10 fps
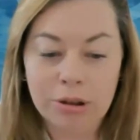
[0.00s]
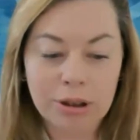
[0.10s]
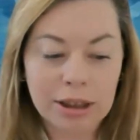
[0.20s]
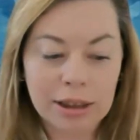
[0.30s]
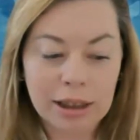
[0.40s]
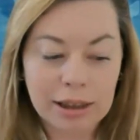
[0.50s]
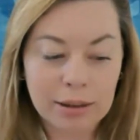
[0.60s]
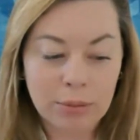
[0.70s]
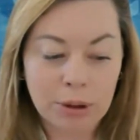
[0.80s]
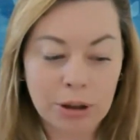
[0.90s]
also think that
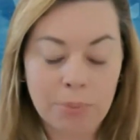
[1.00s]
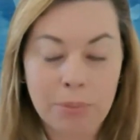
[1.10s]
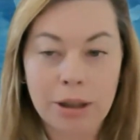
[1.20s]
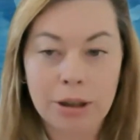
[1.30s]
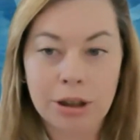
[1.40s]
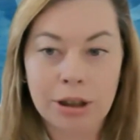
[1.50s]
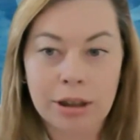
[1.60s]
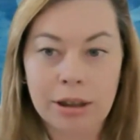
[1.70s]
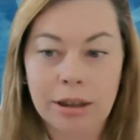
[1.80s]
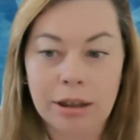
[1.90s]
it's worth
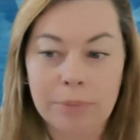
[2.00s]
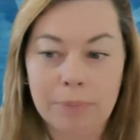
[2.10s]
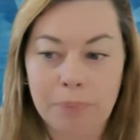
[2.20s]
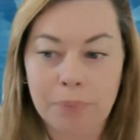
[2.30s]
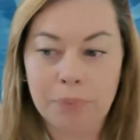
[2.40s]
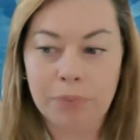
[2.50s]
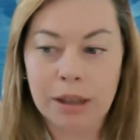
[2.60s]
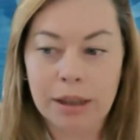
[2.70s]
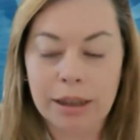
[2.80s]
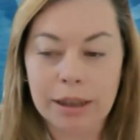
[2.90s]
mentioning the
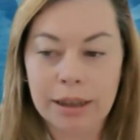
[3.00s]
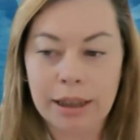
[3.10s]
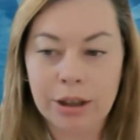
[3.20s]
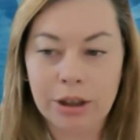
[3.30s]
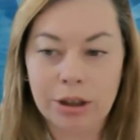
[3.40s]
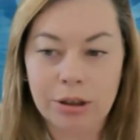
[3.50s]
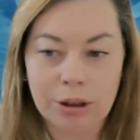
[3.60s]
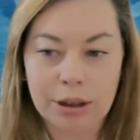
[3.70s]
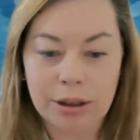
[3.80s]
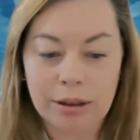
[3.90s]
dedication
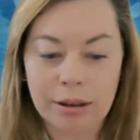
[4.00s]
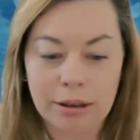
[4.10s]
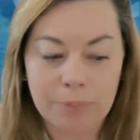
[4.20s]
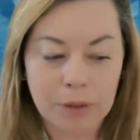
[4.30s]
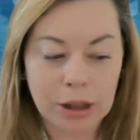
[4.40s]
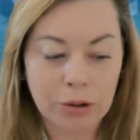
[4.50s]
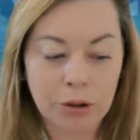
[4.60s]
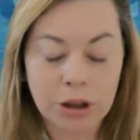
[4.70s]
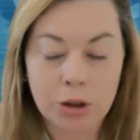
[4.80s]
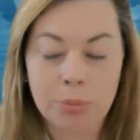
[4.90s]
or the
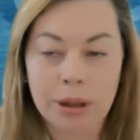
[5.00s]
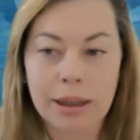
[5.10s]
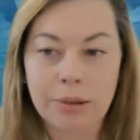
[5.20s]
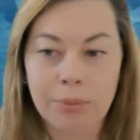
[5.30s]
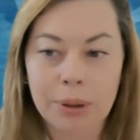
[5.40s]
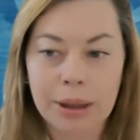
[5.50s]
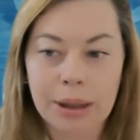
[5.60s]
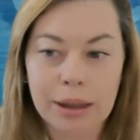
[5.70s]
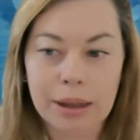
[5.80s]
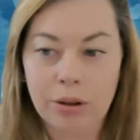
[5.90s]
encouragement that
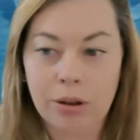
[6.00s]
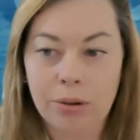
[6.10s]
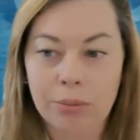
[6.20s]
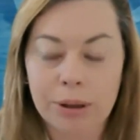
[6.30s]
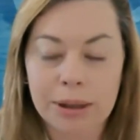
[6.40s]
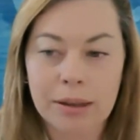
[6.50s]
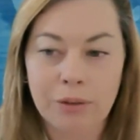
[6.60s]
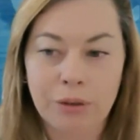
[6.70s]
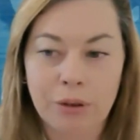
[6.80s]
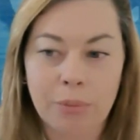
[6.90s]
we all
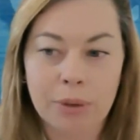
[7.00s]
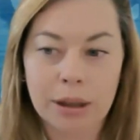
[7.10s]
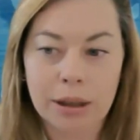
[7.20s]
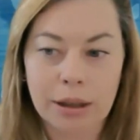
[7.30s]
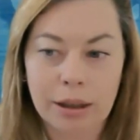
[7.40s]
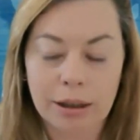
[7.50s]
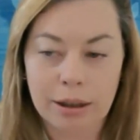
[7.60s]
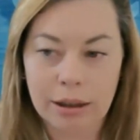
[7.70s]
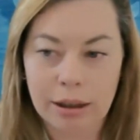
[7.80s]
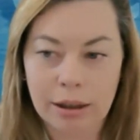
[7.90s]
receive from
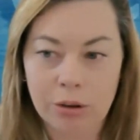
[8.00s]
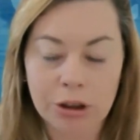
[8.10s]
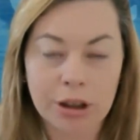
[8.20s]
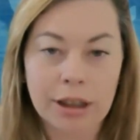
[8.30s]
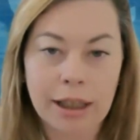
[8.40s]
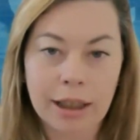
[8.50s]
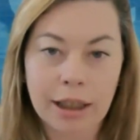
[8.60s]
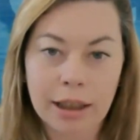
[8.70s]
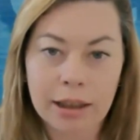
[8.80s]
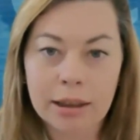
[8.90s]
the Ocean
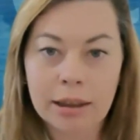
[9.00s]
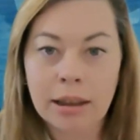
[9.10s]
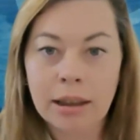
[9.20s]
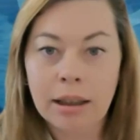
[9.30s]
Decade.